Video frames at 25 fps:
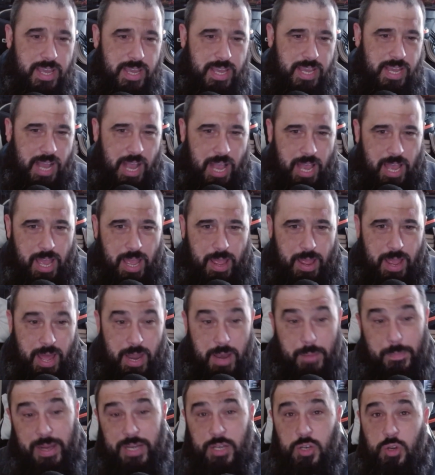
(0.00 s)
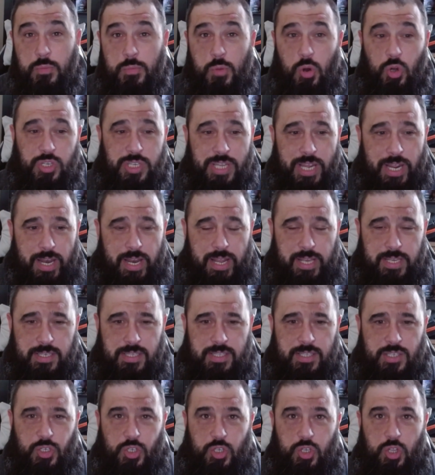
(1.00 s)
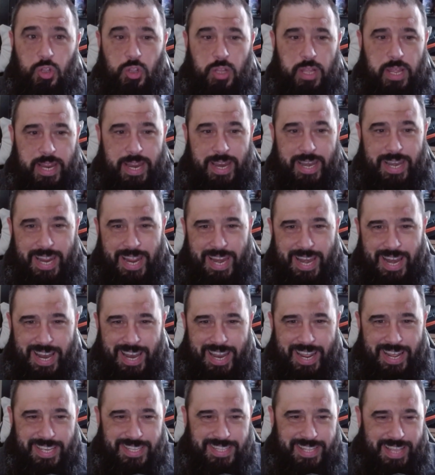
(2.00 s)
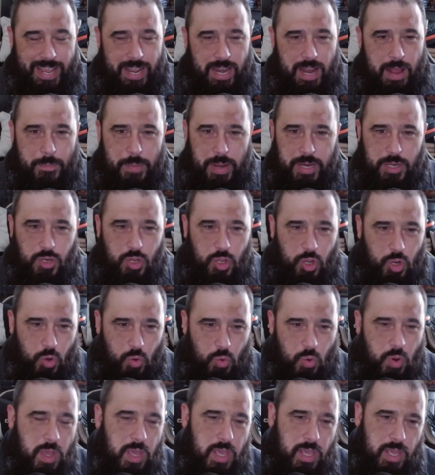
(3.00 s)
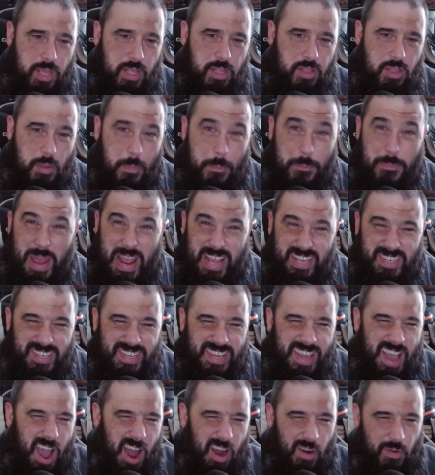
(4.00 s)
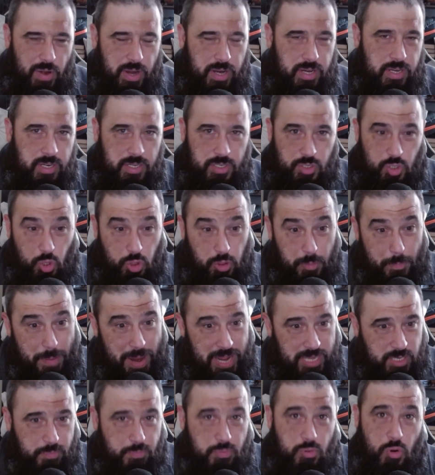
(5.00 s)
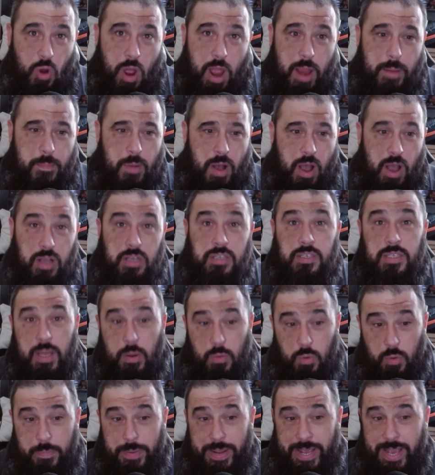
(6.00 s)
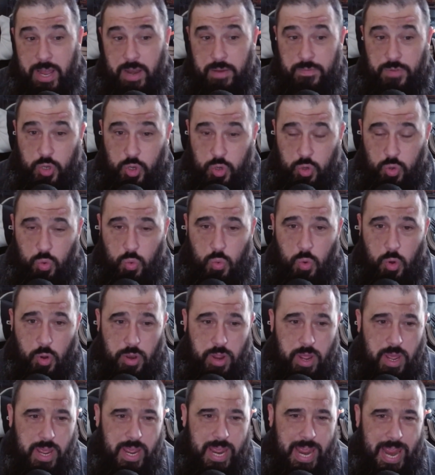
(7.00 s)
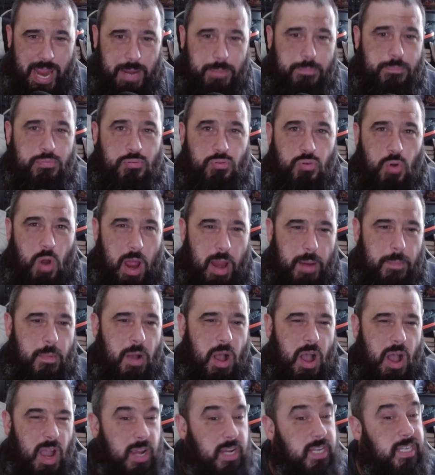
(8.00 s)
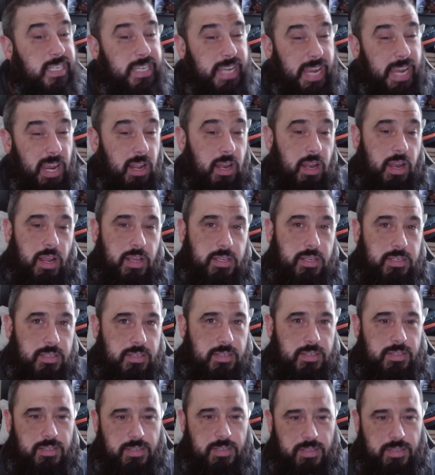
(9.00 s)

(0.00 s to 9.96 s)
and I might do more tier lists in a later date. I might do the best characters or the best Primarchs. That would be kind of a cool one. A Primarch tier list.